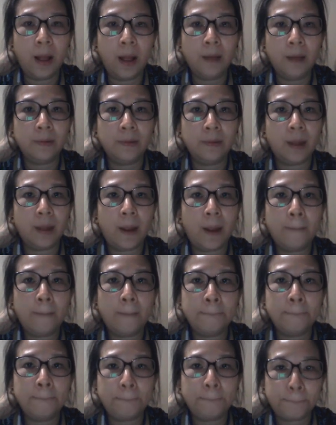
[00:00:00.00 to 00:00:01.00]
Okay,
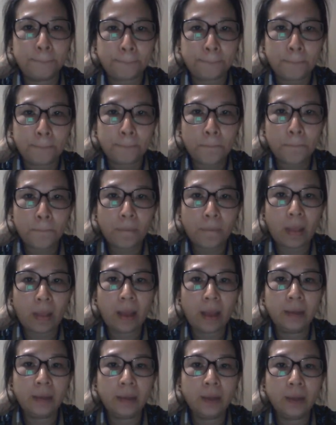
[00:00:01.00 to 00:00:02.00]
and
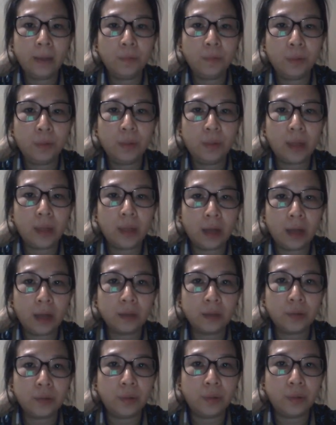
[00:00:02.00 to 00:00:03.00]
then we will
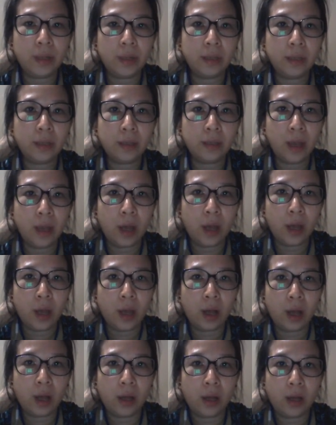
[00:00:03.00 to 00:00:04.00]
calculate
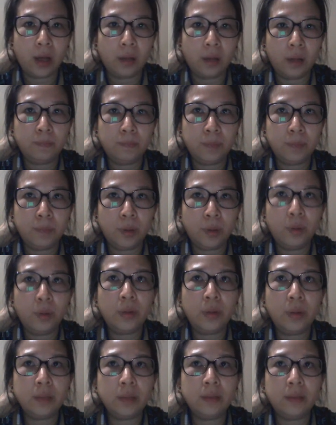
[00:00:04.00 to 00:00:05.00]
who is
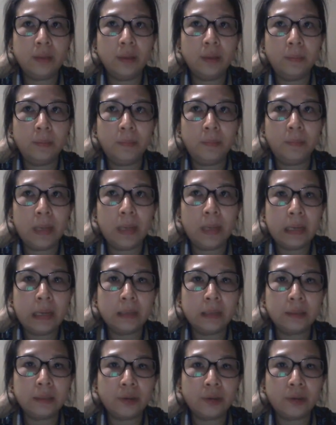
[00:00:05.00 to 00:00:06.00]
the
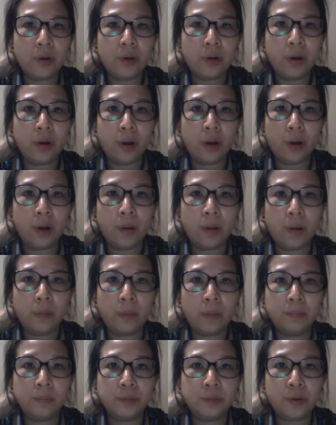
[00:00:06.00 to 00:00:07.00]
biggest
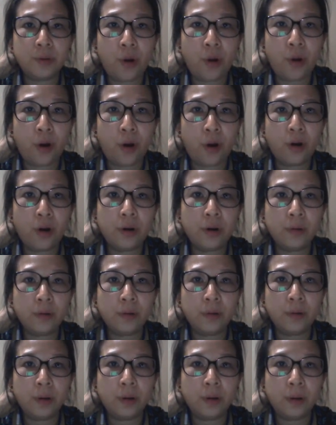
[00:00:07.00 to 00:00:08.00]
score
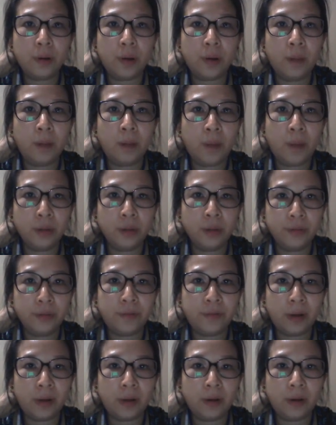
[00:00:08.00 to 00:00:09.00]
among the
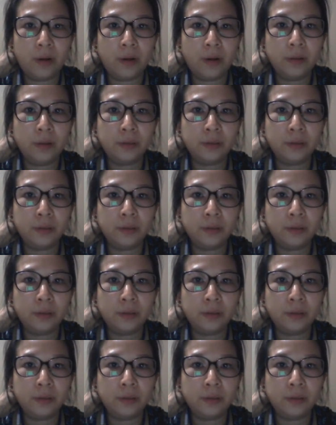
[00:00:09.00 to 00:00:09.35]
vendor, so